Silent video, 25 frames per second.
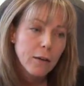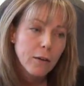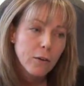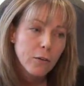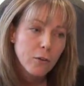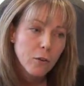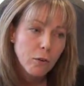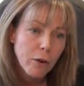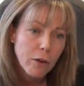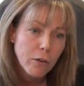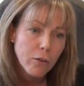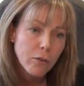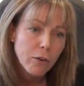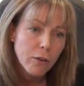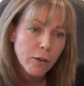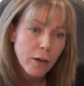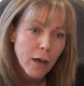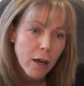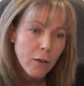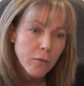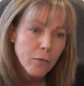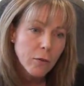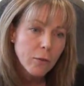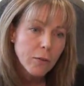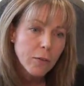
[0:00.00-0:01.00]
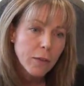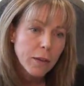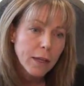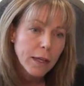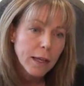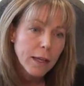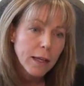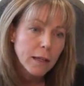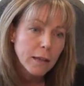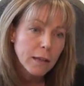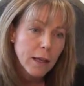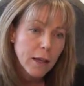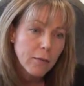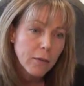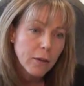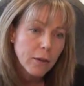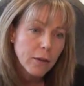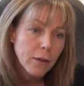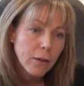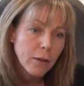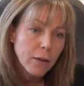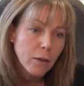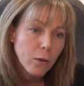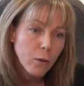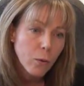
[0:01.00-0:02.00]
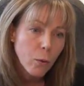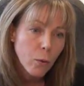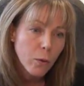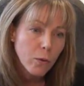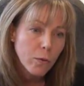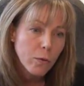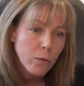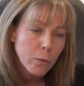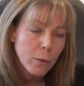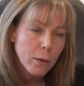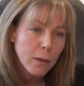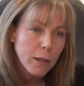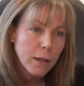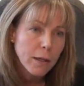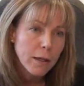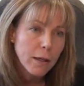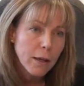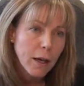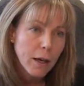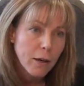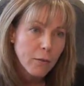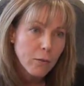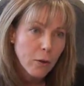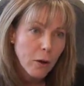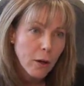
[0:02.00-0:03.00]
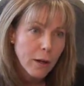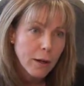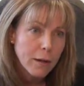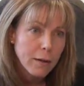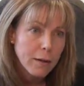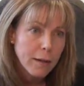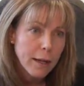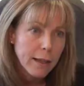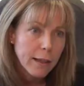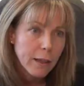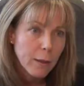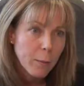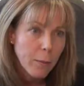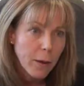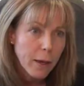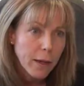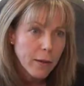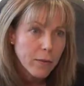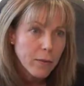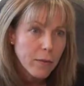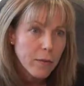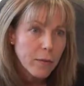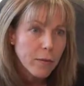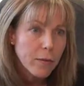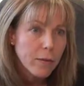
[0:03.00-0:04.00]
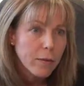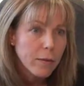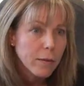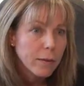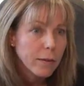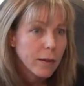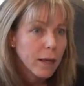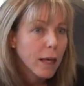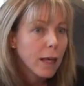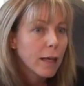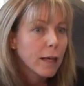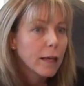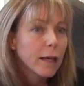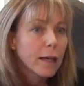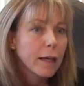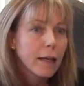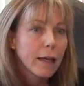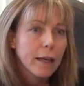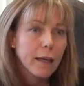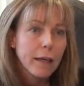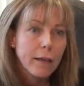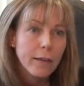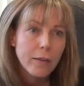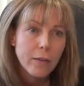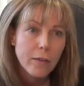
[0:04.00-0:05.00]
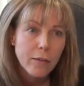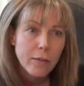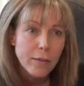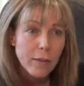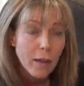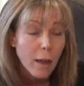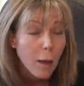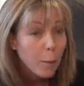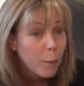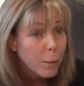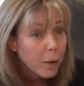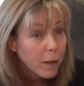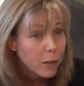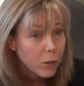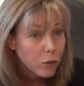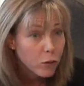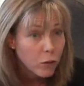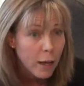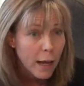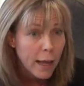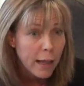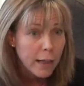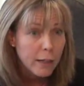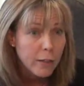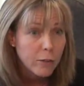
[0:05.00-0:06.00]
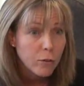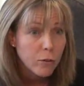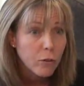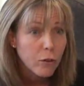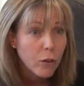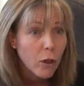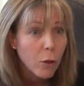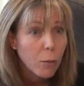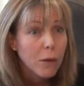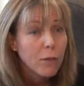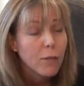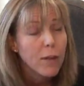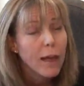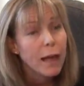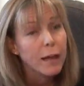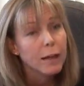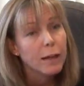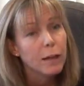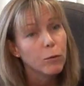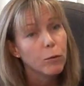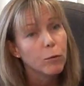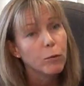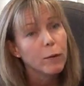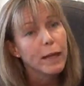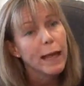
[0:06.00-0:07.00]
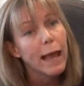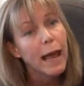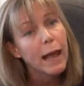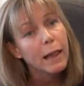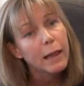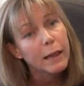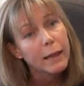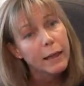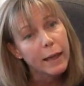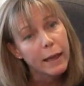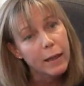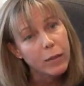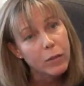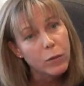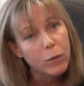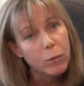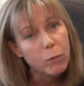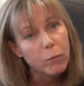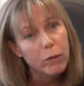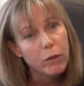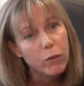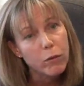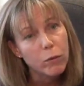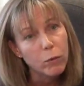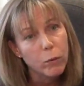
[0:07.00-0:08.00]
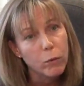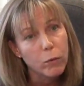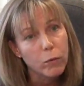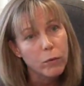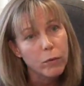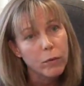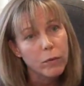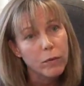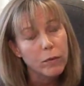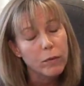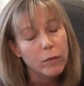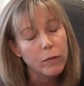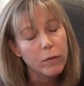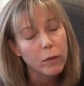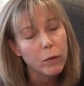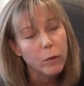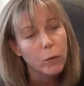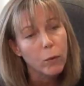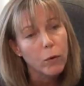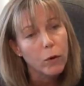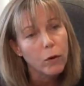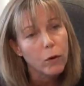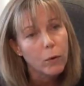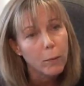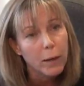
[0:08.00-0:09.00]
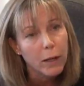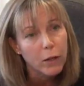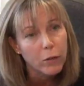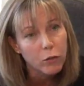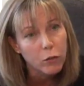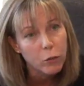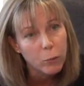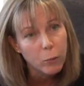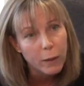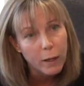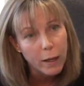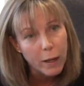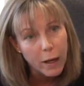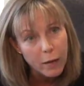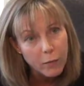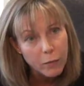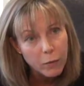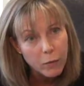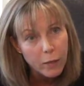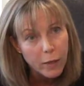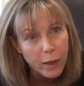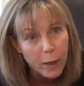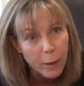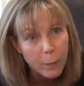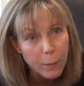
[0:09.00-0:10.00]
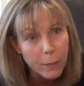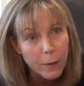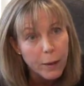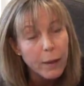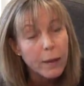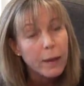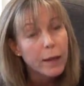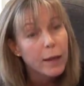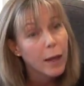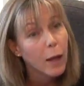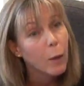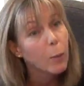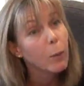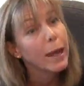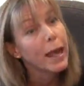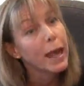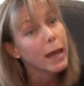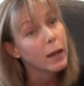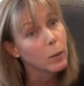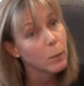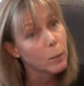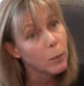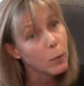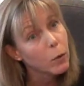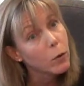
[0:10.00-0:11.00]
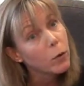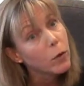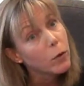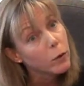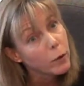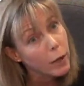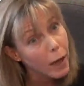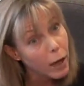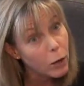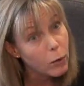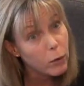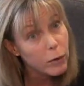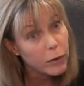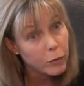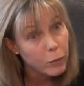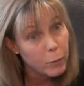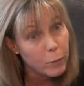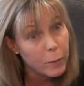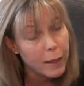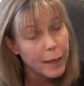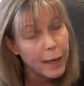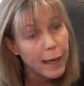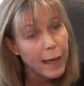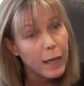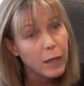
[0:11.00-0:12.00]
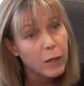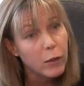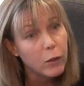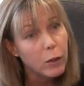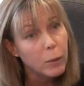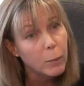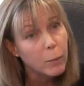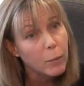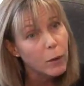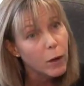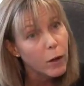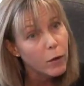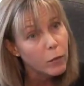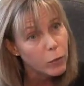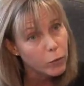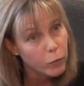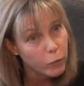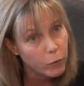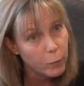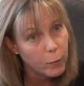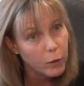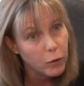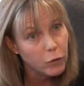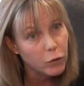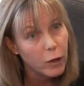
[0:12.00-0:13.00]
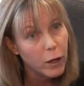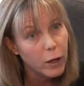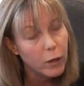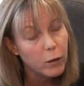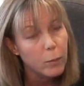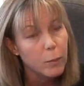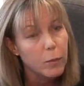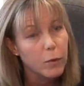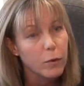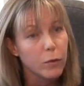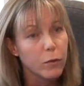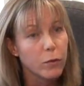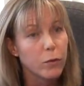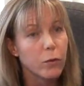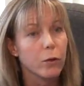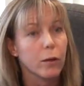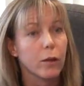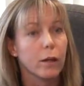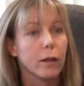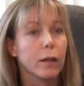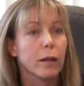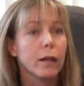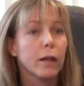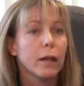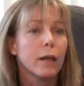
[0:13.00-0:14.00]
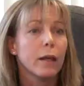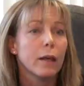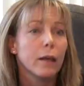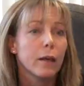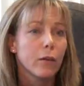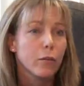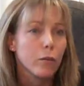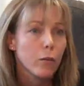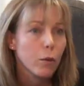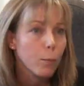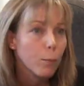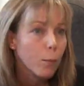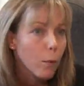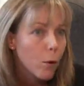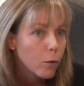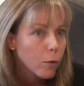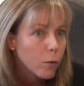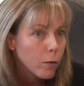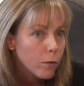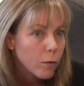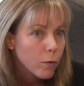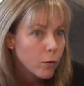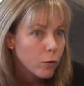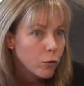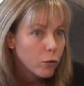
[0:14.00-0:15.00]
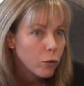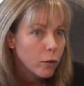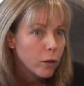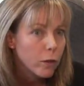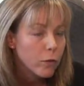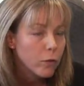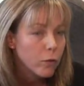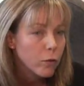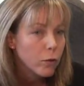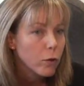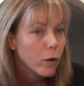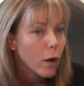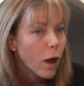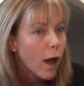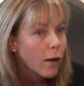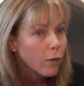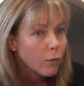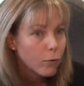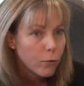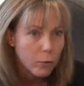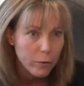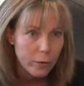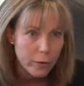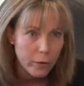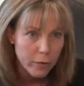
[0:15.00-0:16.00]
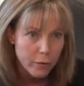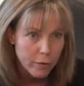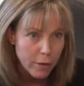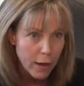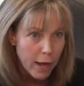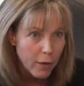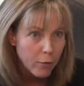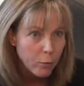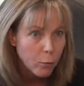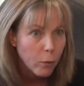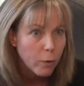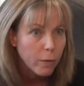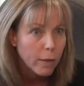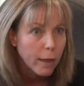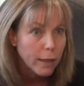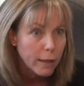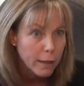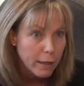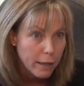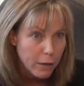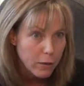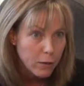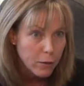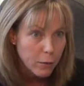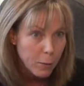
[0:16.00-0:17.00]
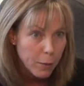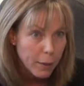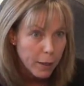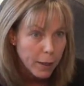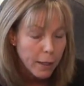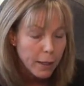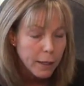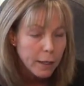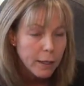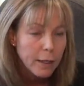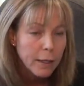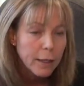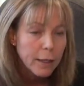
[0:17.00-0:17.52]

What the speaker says: For us to cover the 11 courts we need to cover on a daily basis is a big challenge, so we've had to reallocate some resources in order to make sure we cover them. And we had to pull not only from the gang unit but also from our child abuse unit. So both of those units are not fully staffed where they need to be.